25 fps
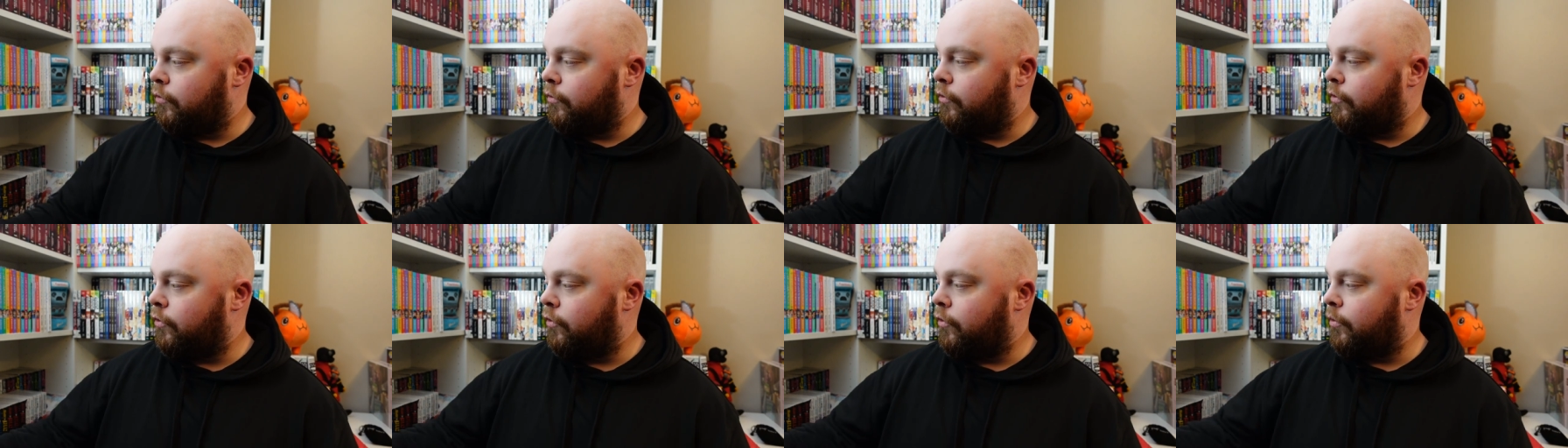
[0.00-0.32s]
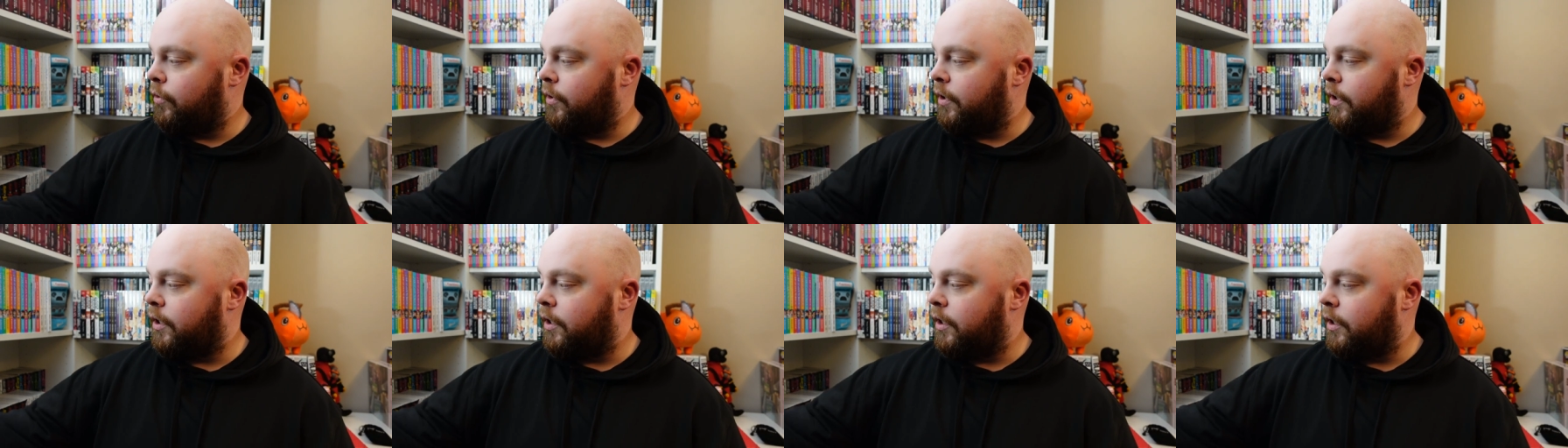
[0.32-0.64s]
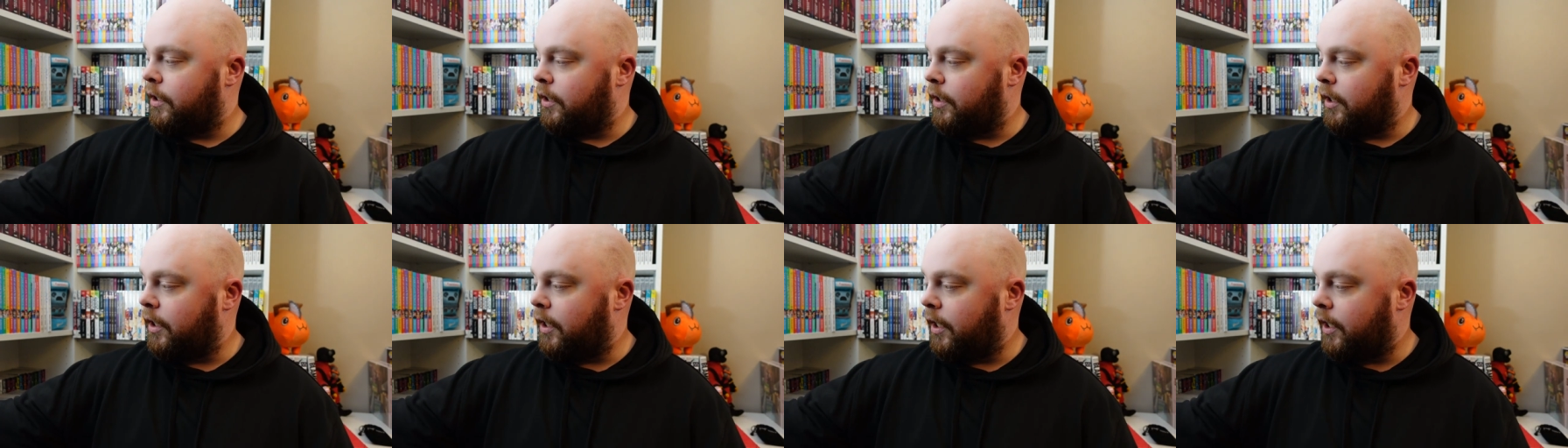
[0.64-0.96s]
doing
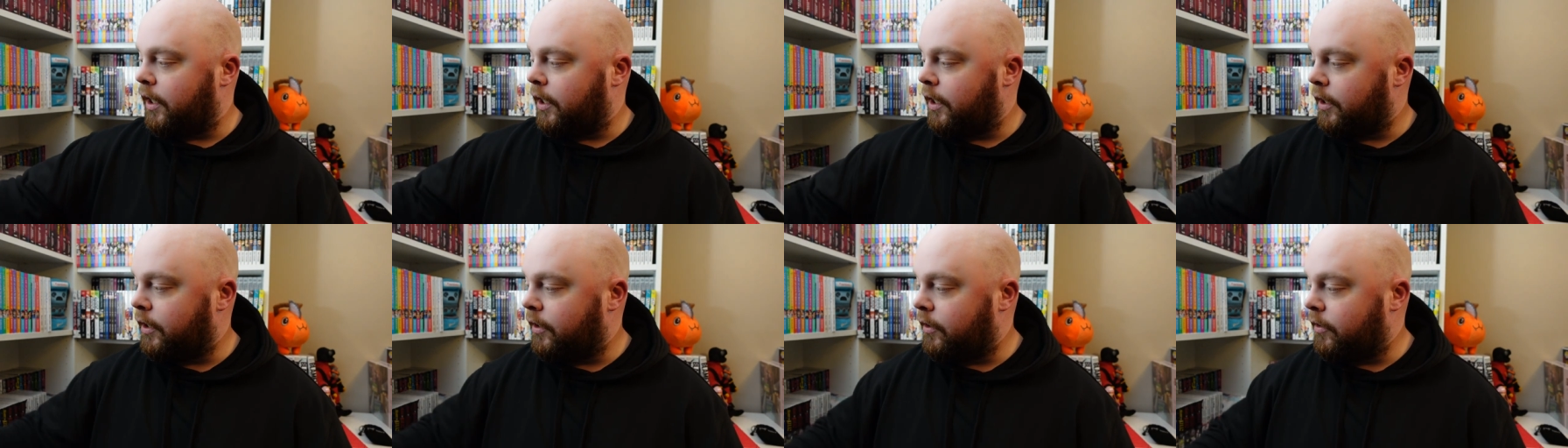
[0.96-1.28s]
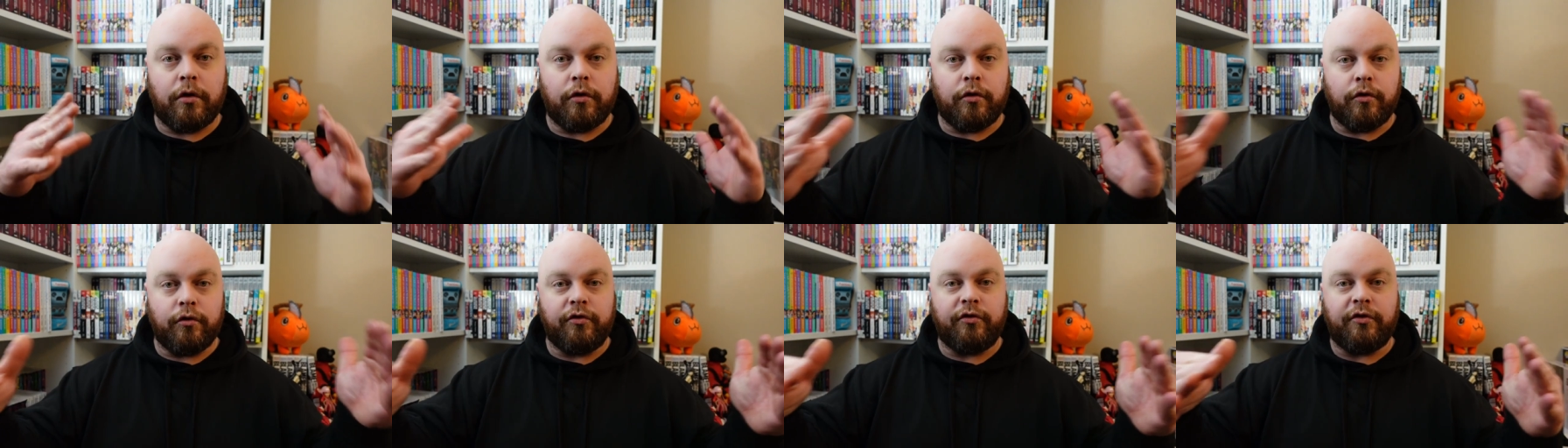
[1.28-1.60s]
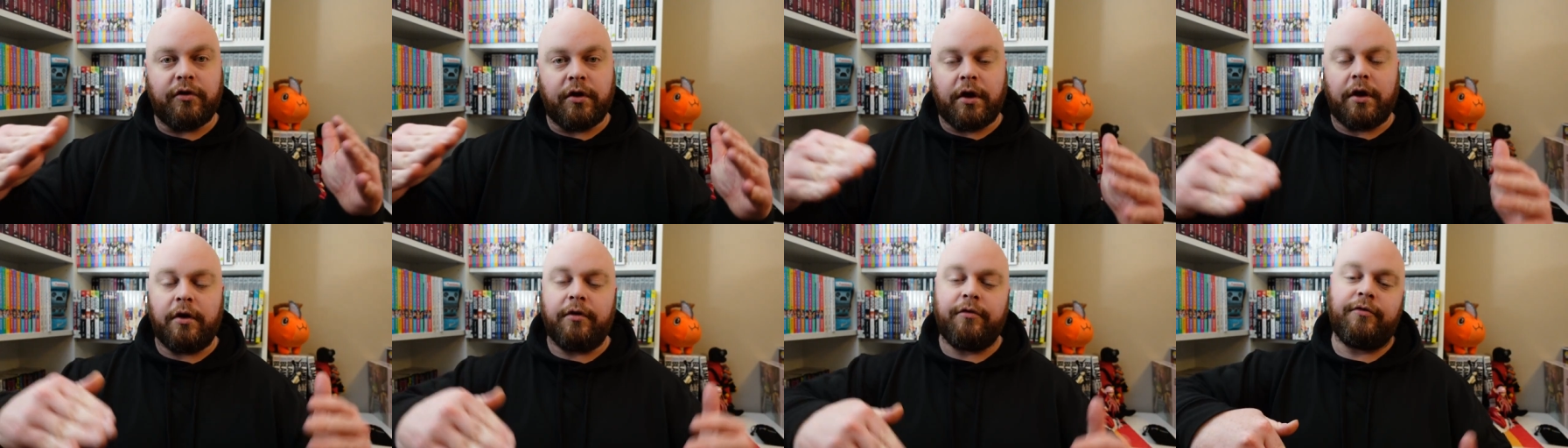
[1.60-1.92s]
it like new
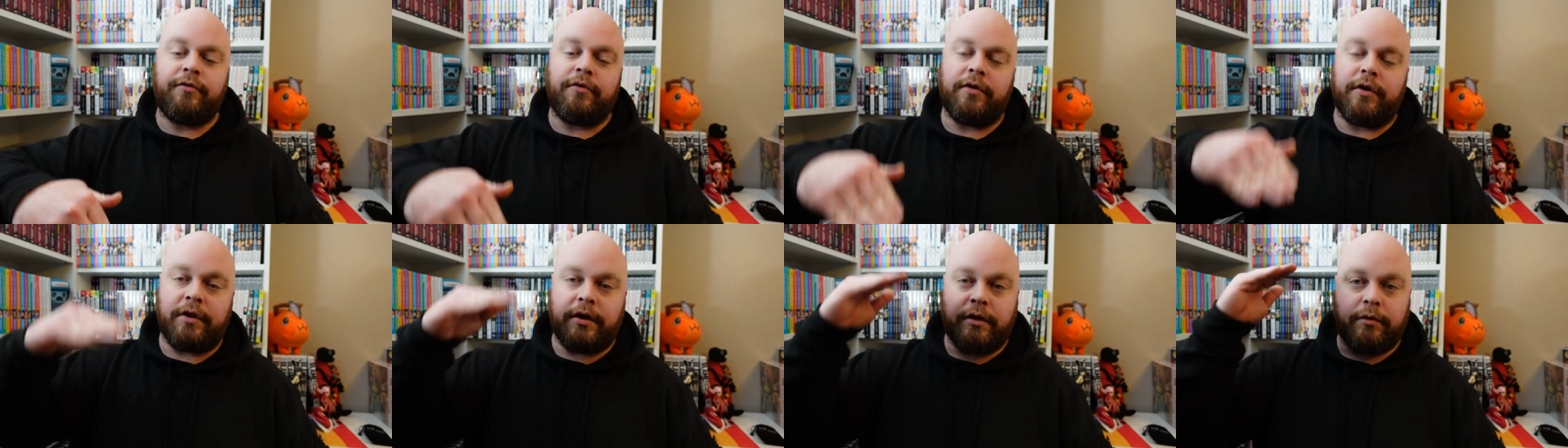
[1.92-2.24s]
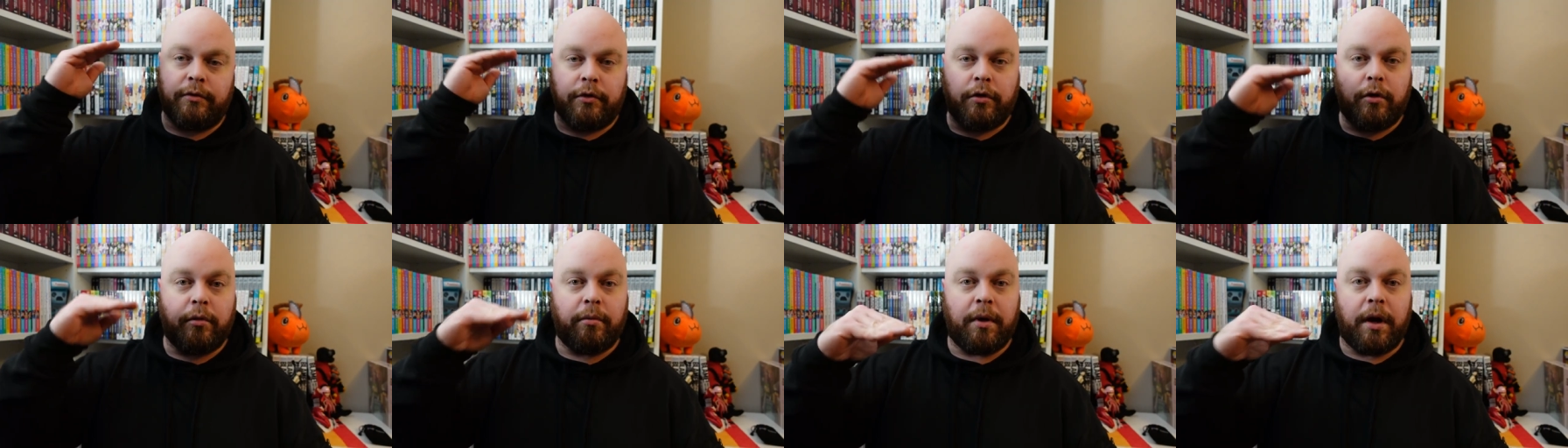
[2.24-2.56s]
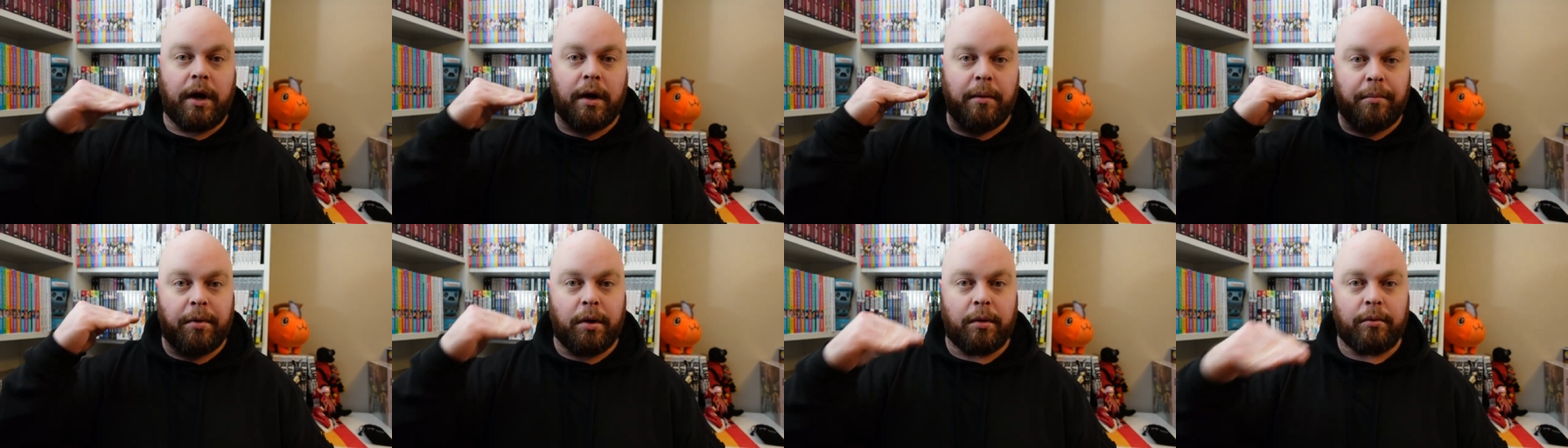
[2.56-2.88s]
stuff, and then we'll go
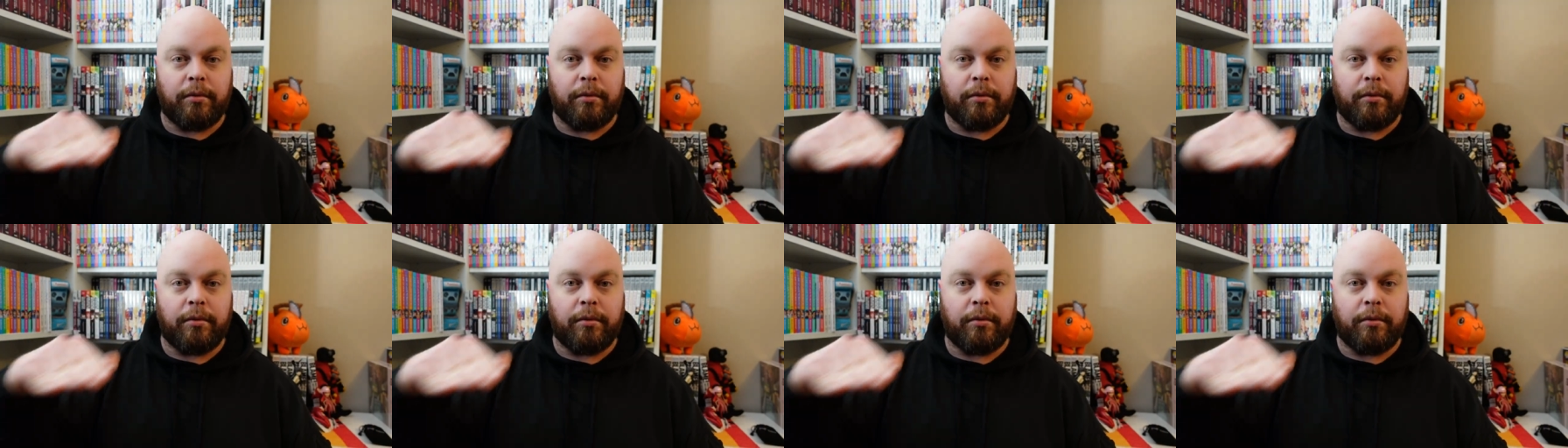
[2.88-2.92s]
by